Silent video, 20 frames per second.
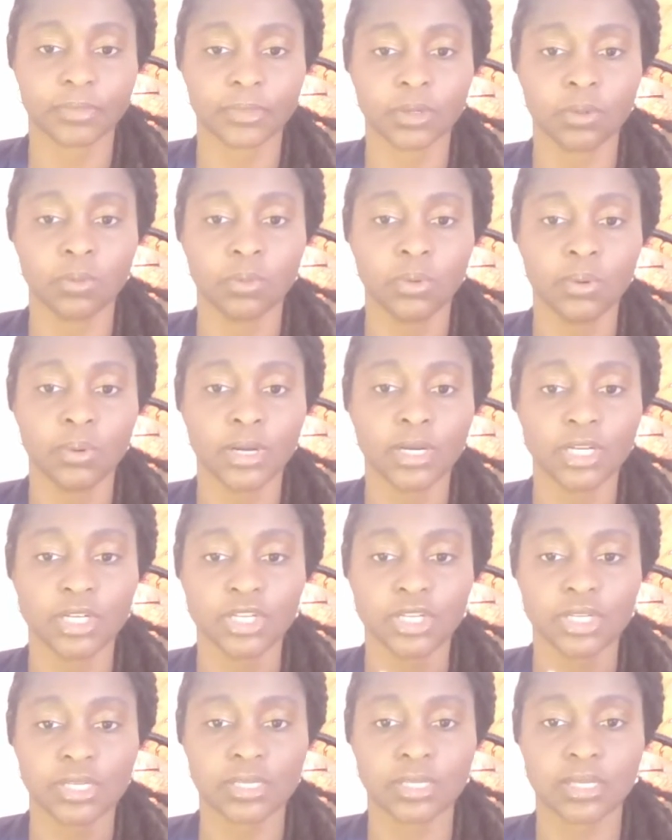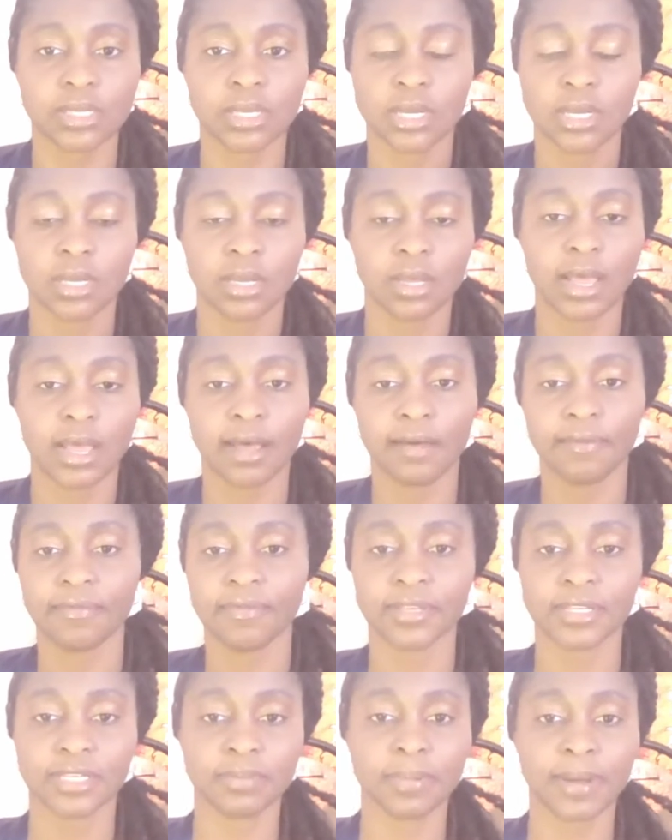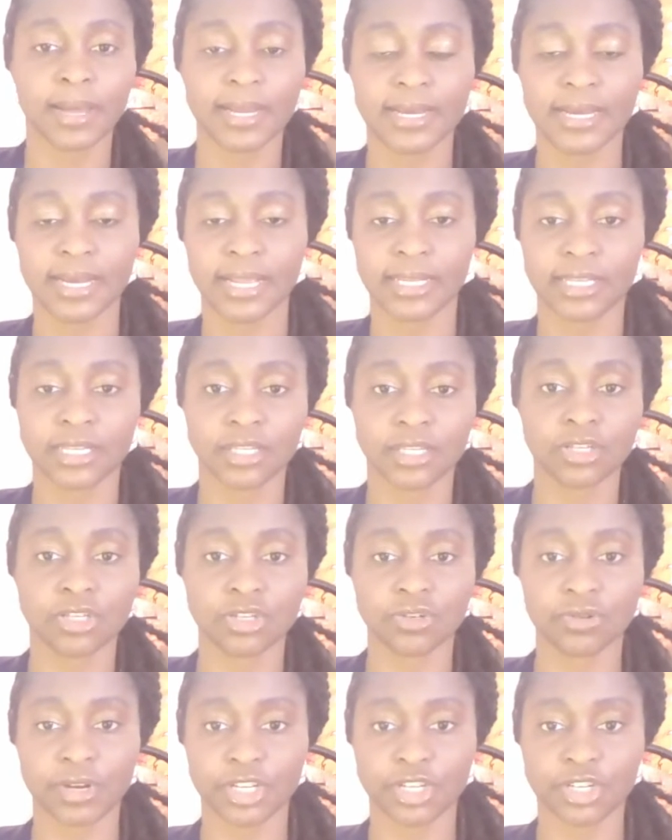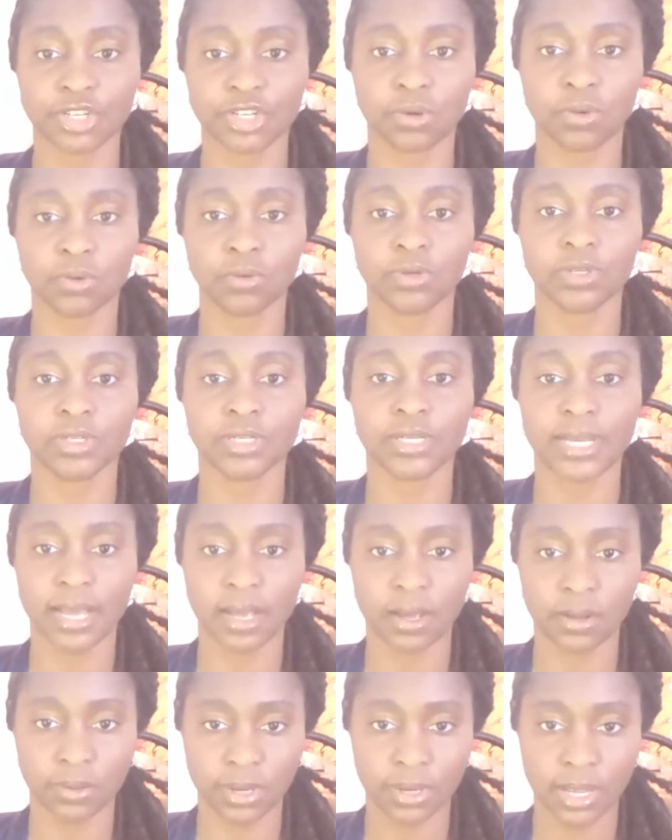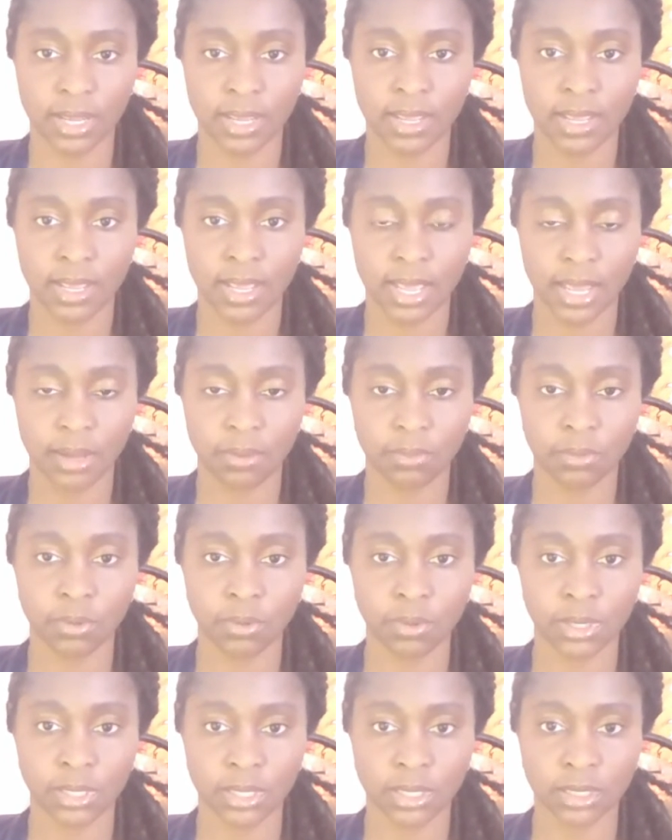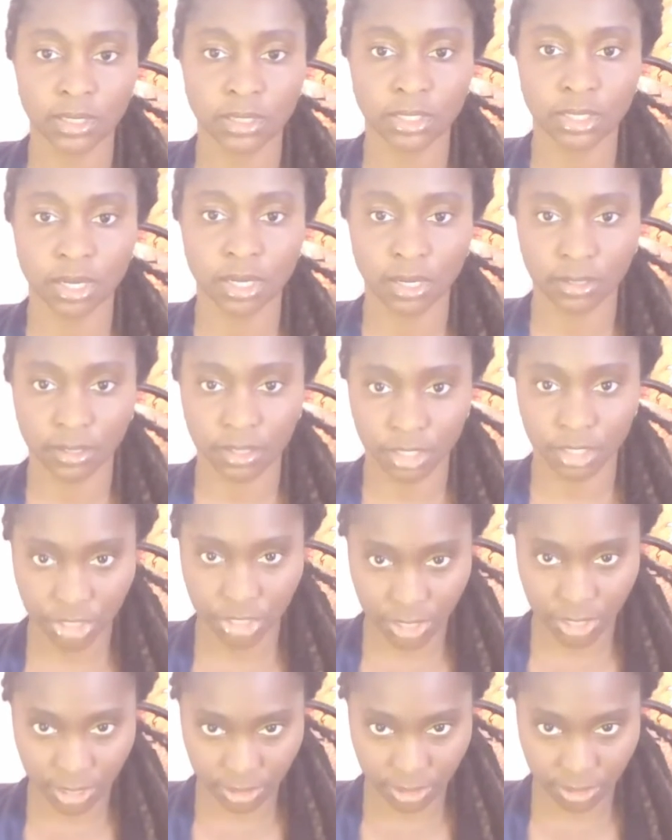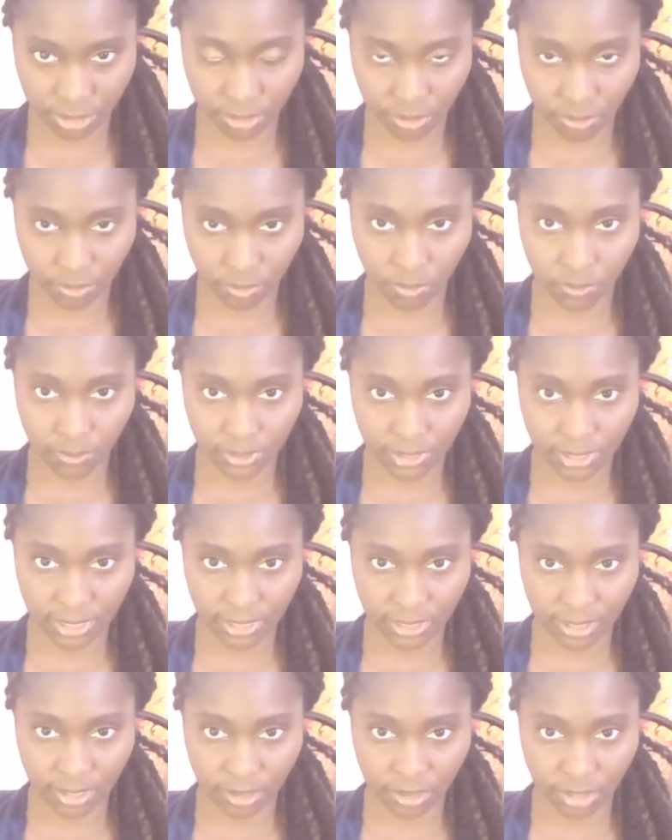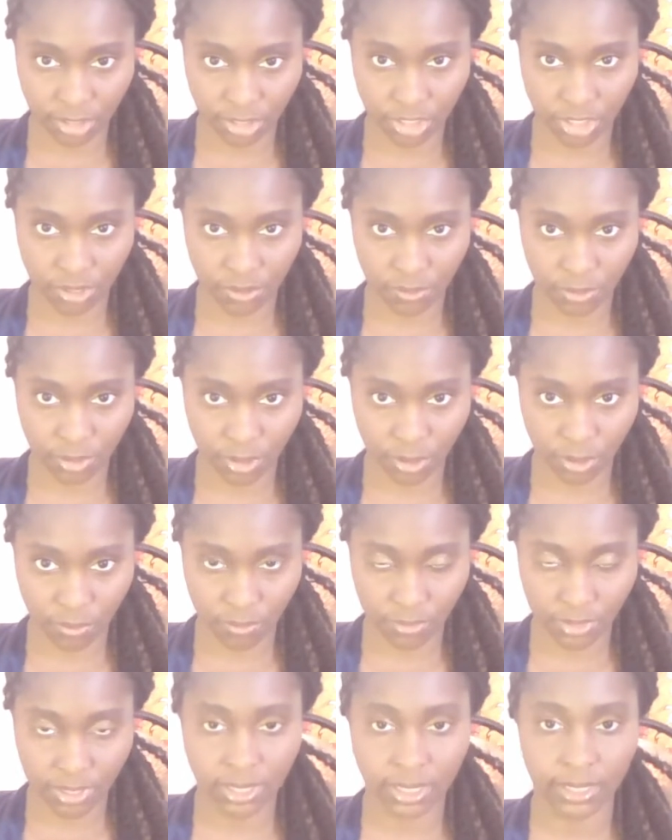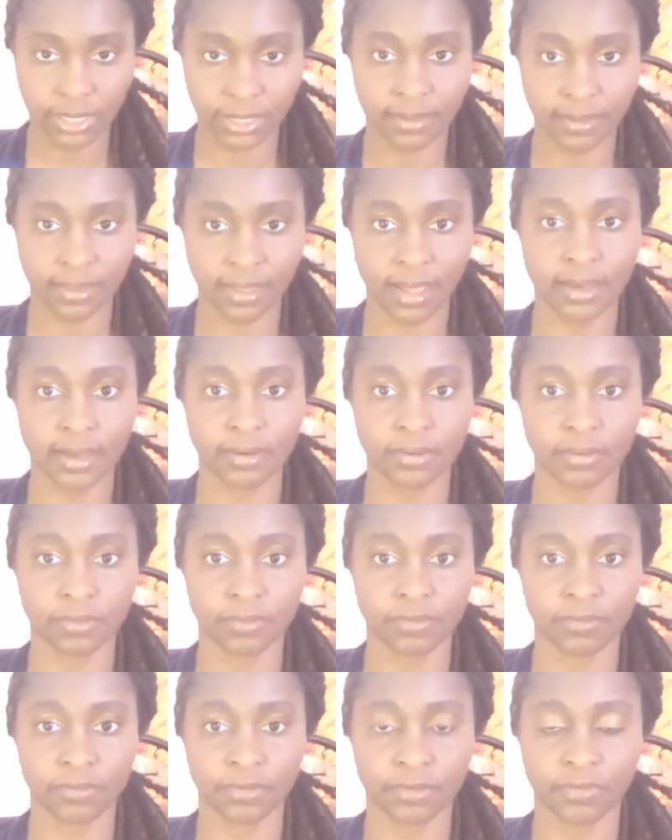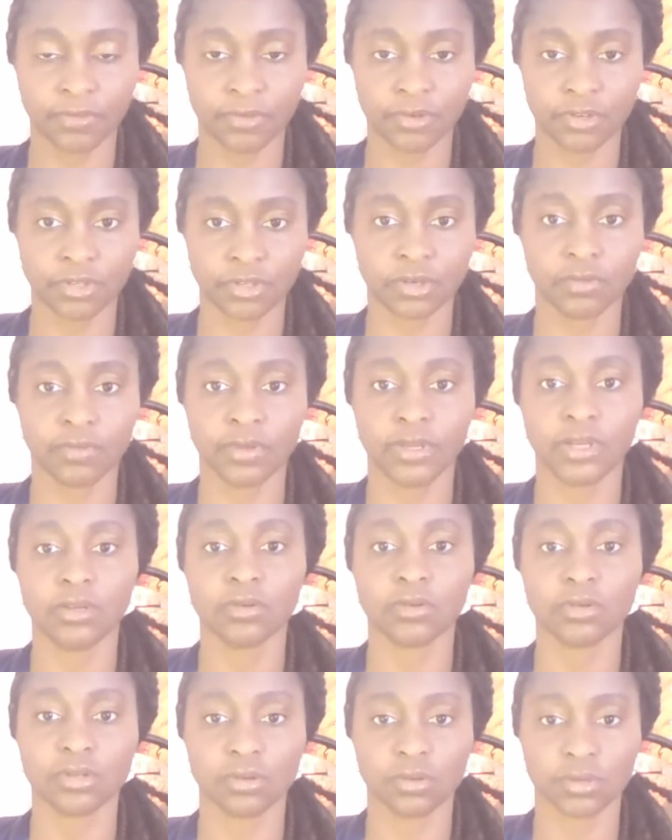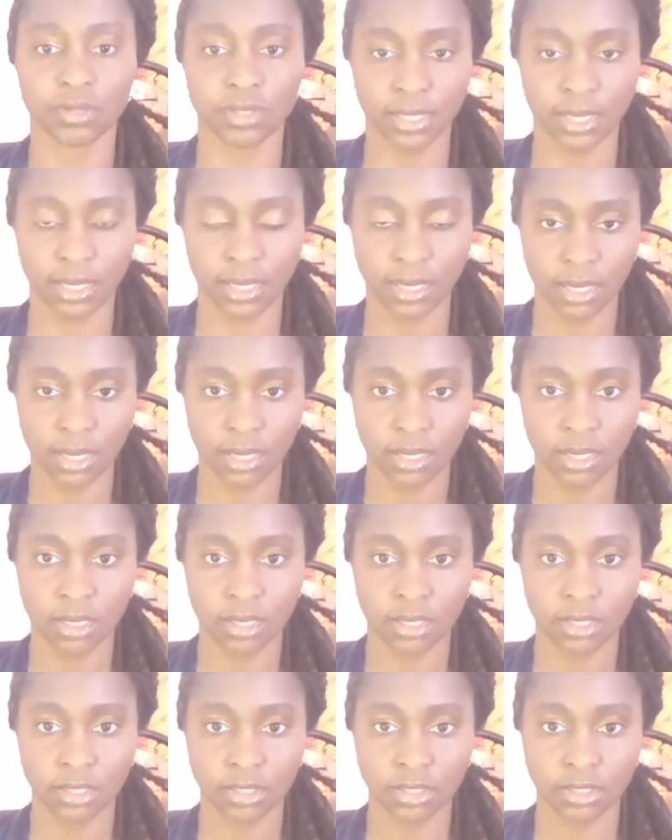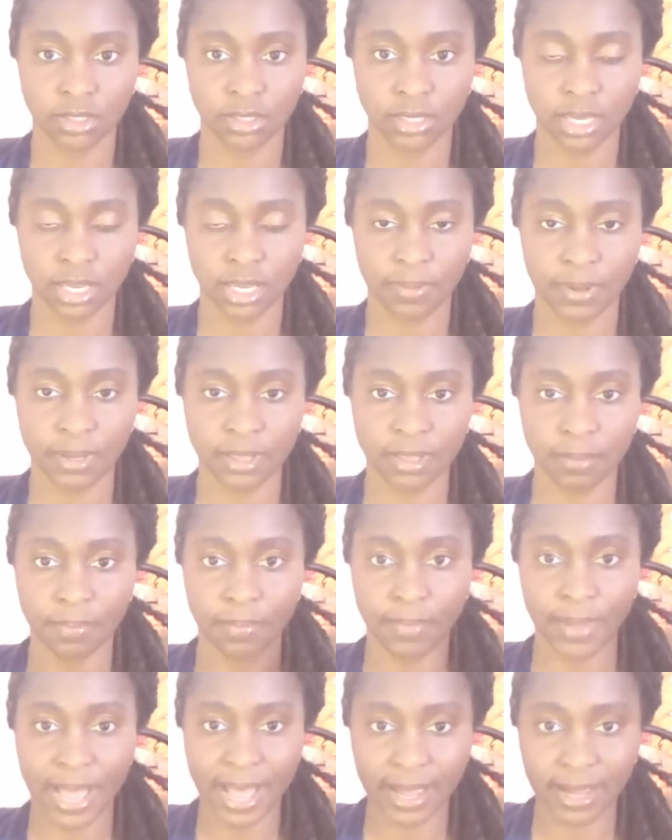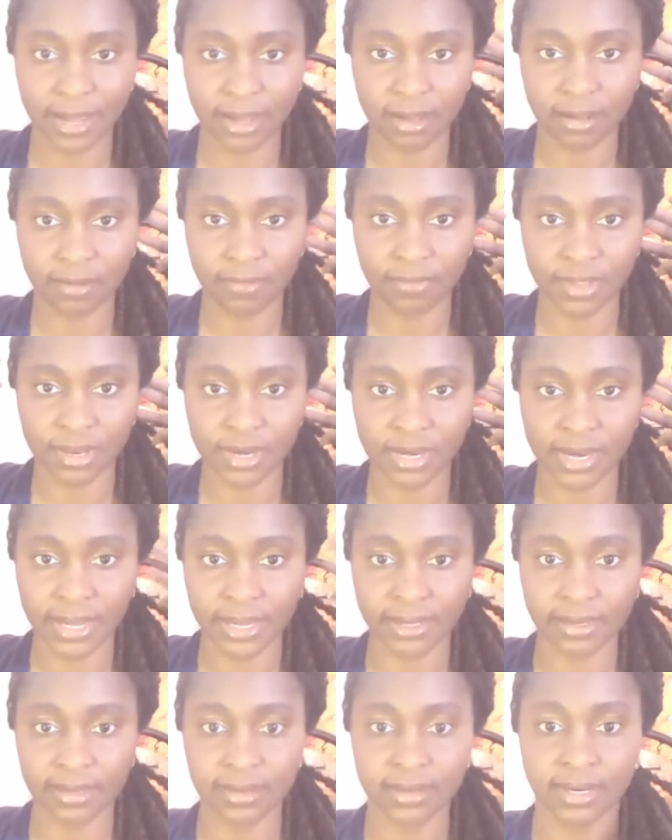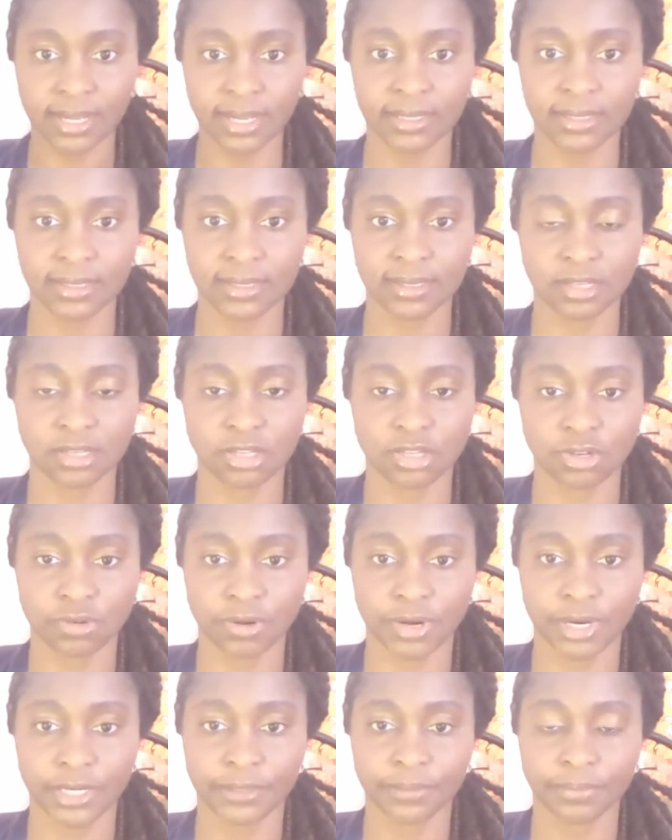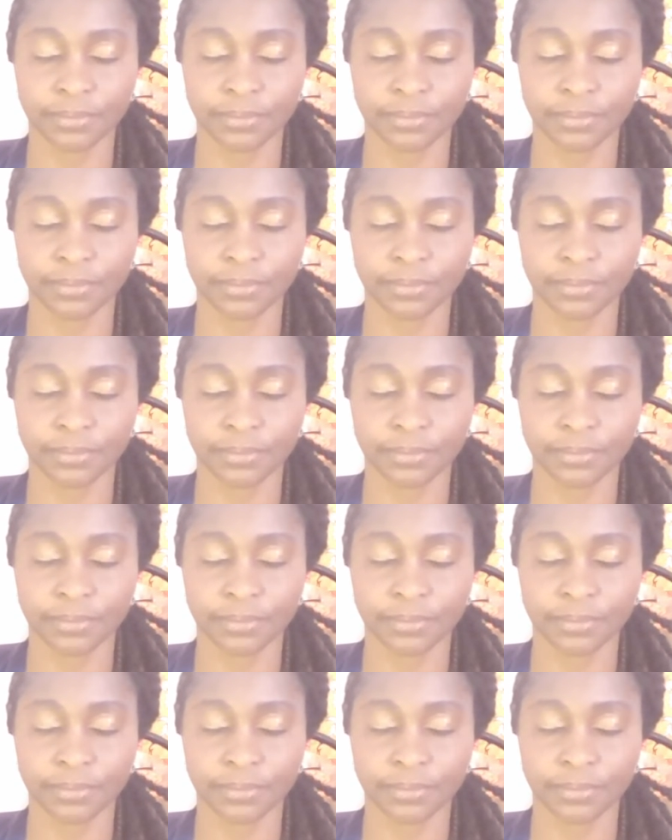we want to just have the spine nice and straight, shoulders down, and we want to tuck the chin. So when we say tuck the chin, we don't mean like that. For future videos, you'll see. Just keeping the back of the neck nice and straight.